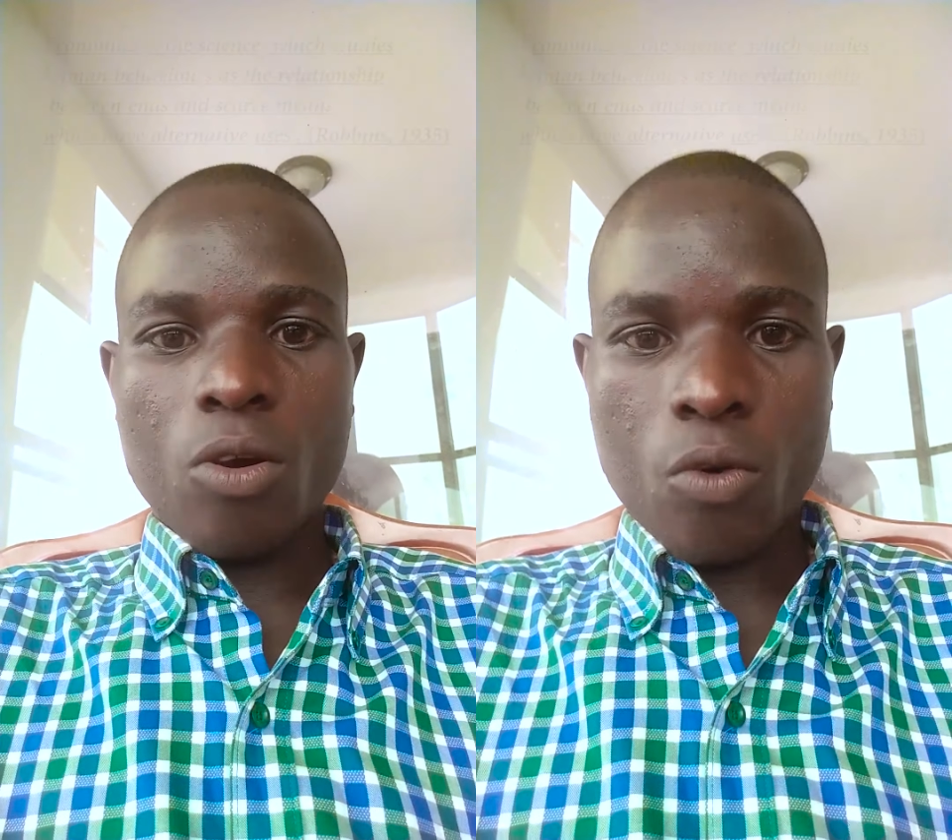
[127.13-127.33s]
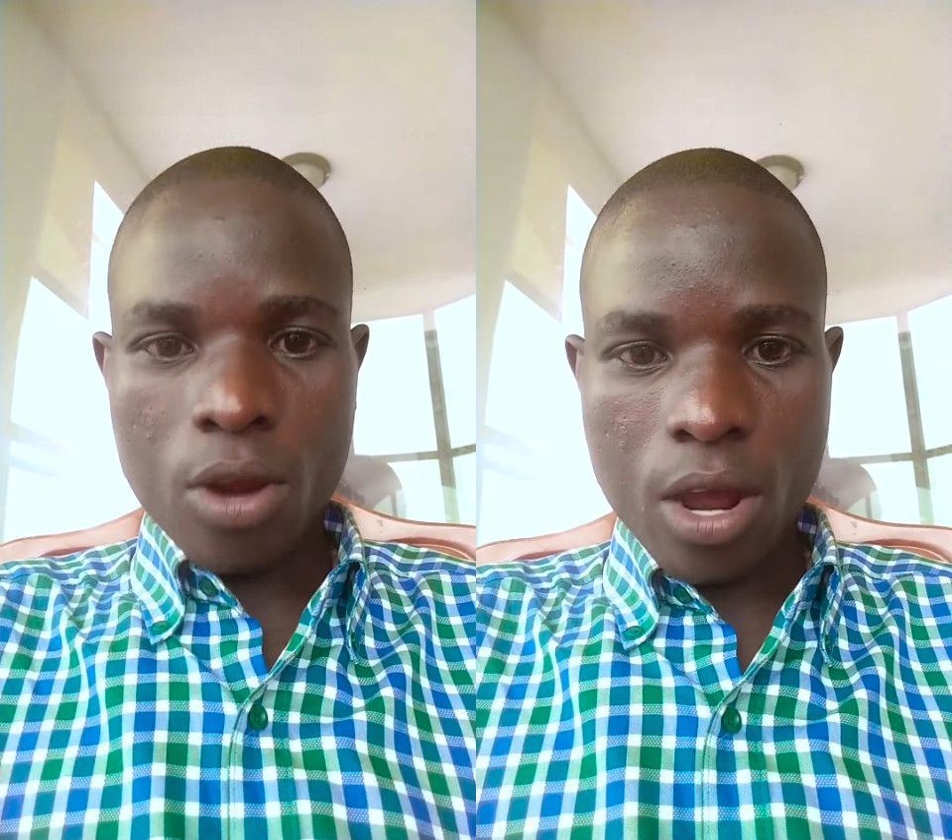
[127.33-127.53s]

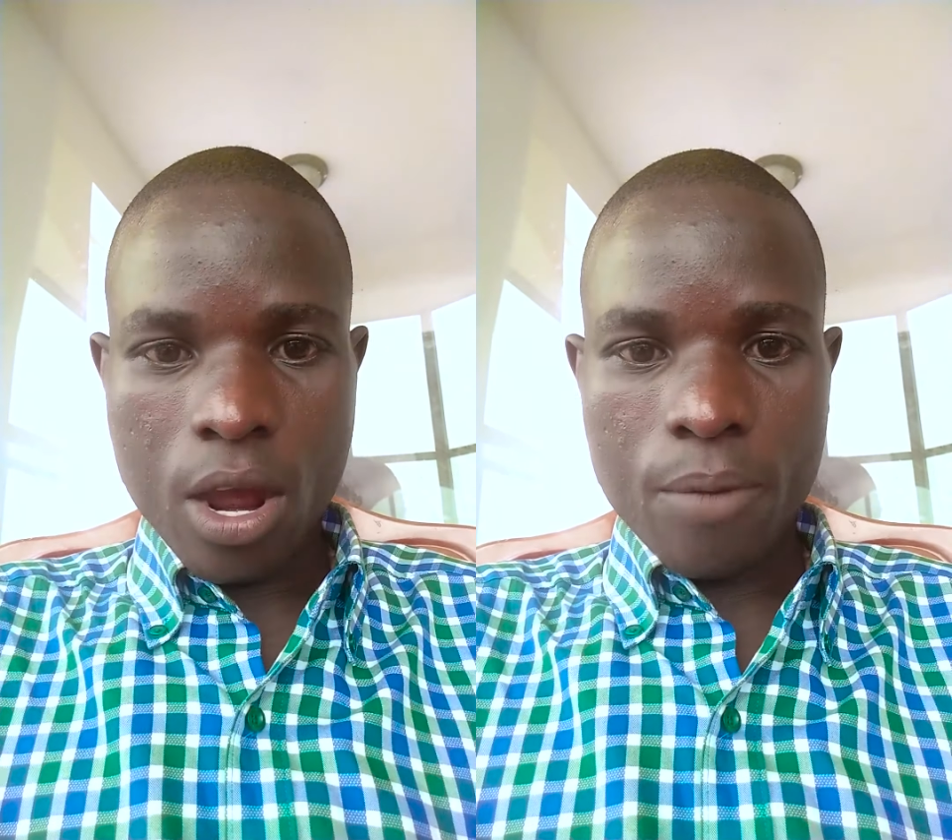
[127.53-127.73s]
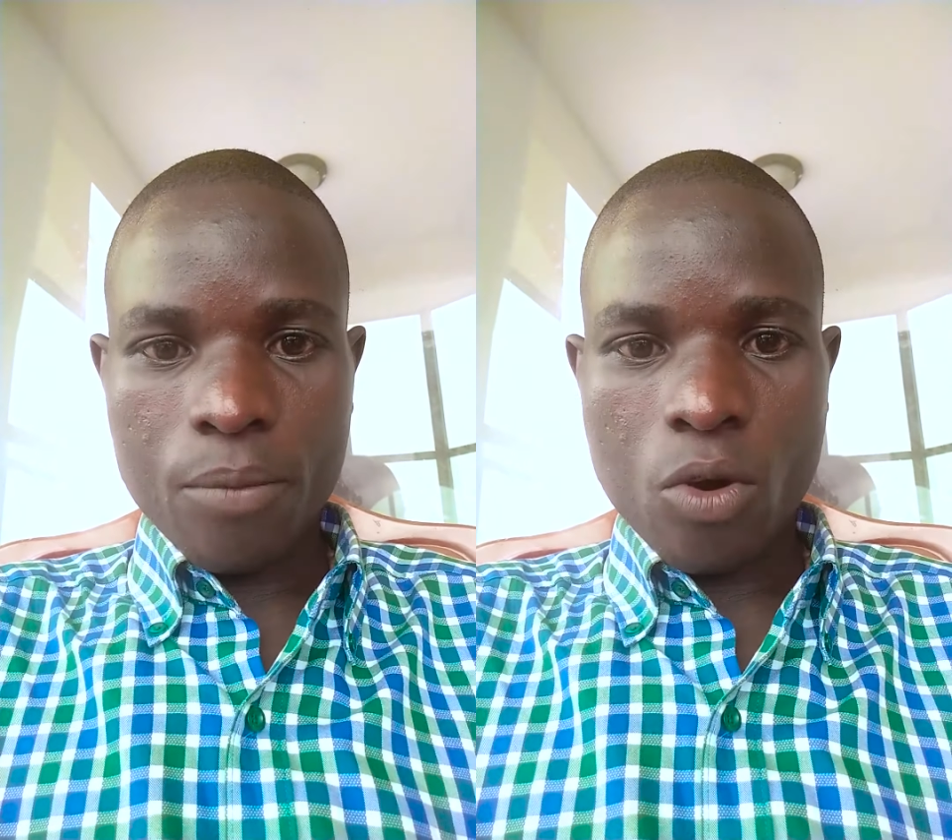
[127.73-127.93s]
own
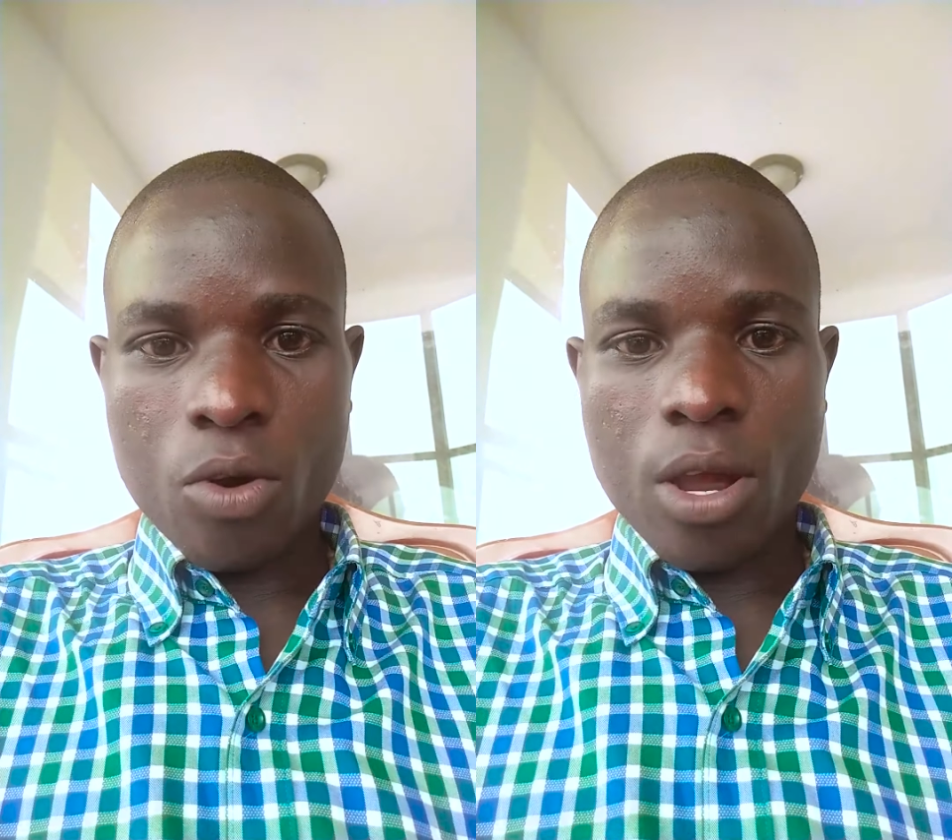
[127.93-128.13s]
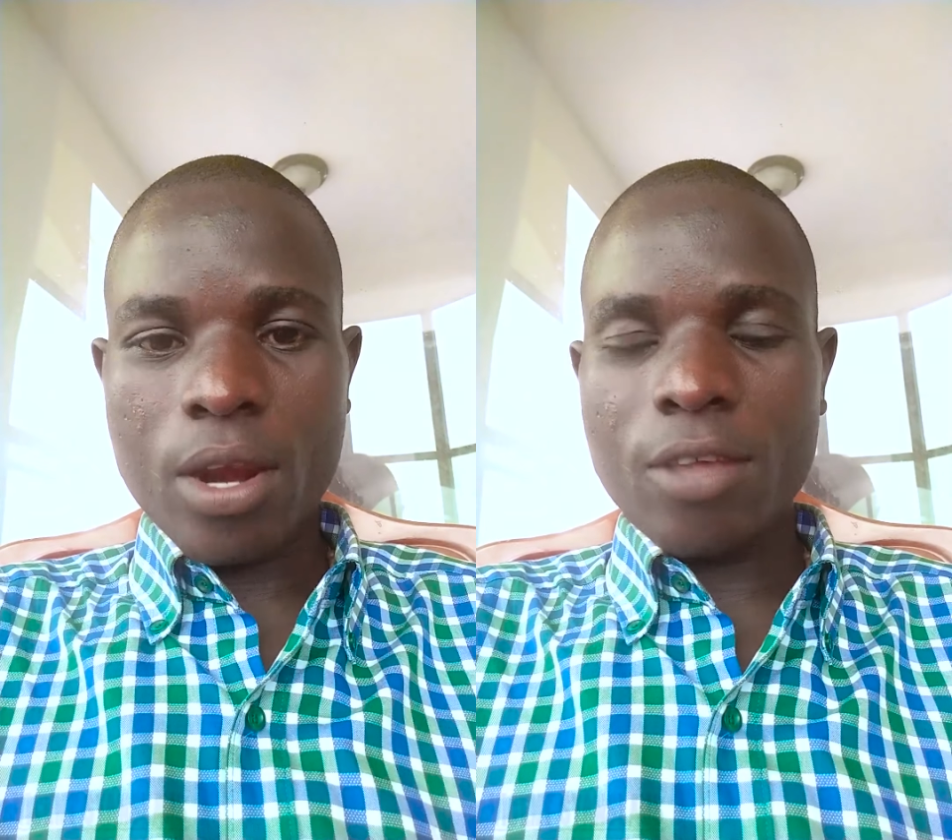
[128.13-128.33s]

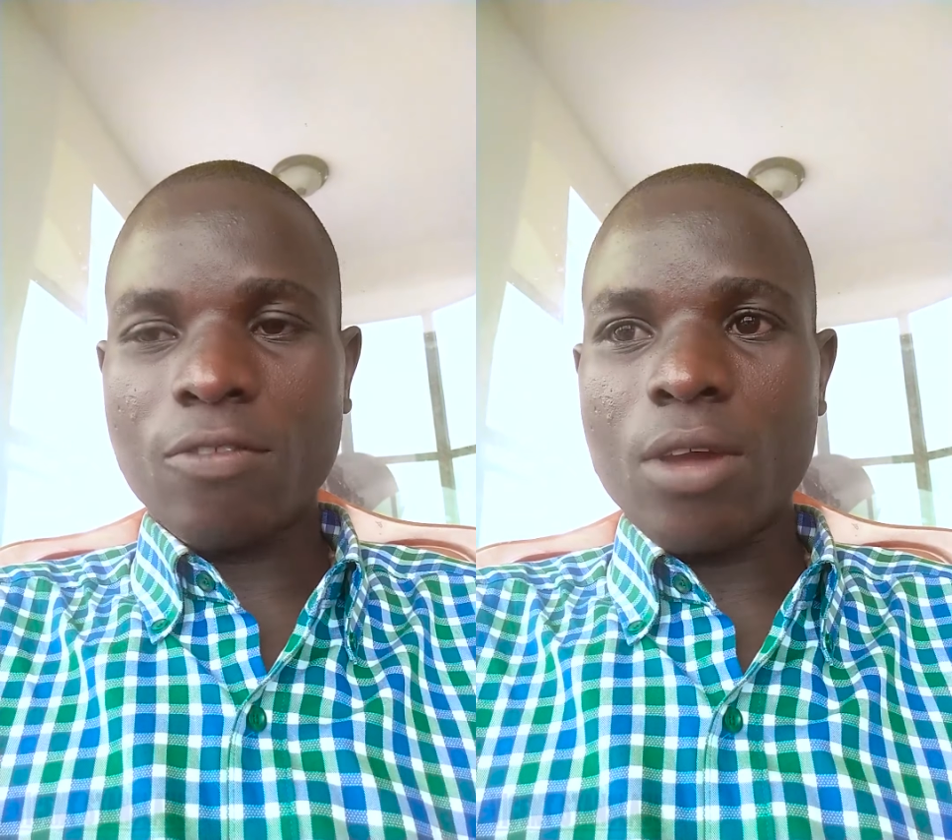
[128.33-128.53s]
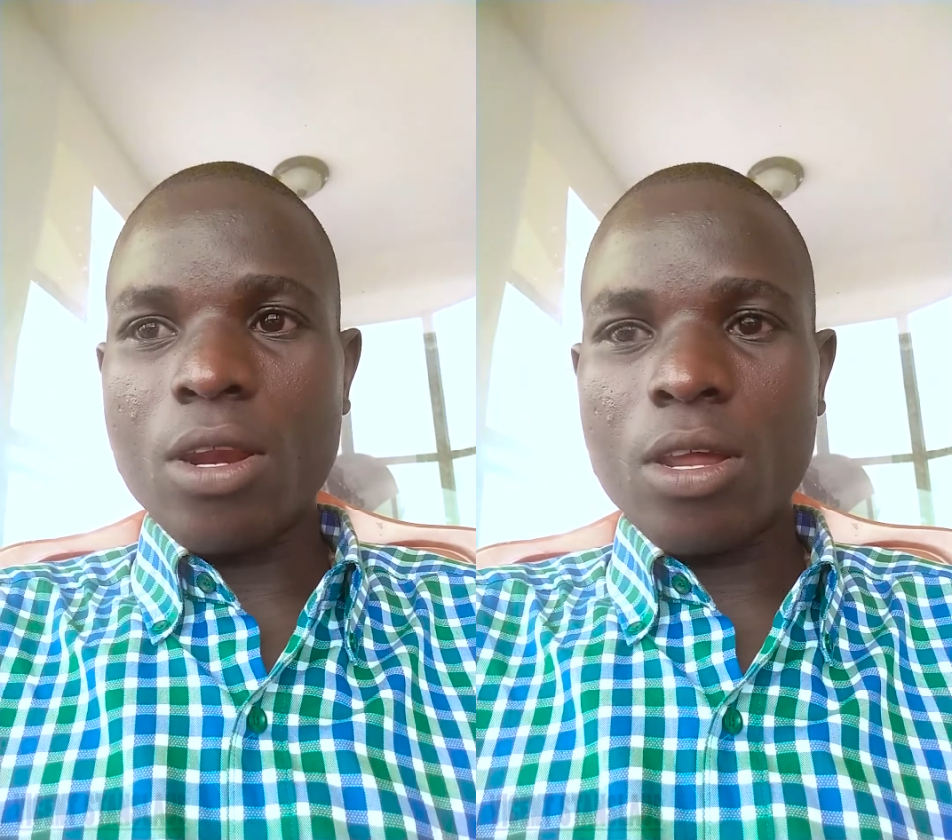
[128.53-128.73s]

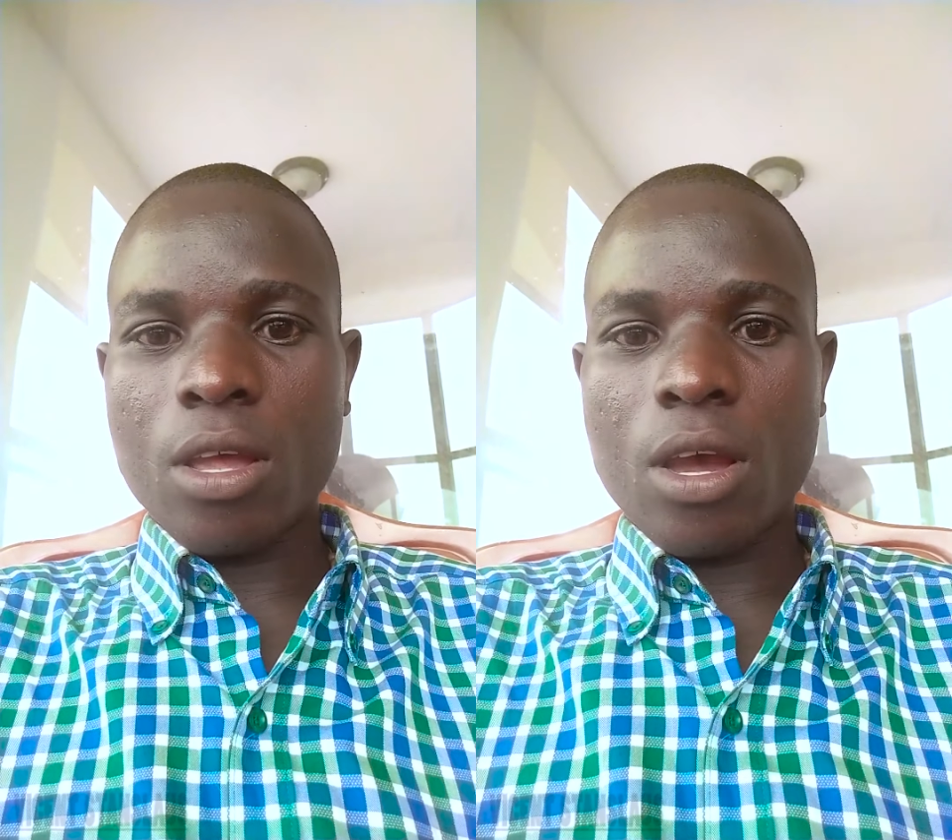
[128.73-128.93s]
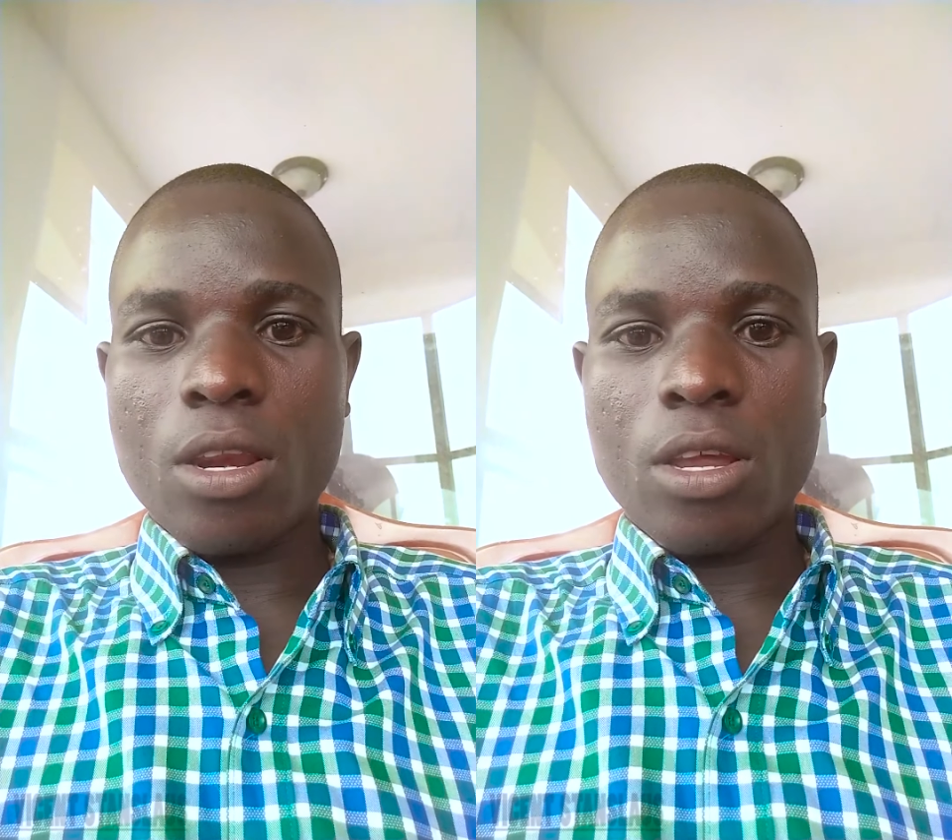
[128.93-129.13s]
understanding.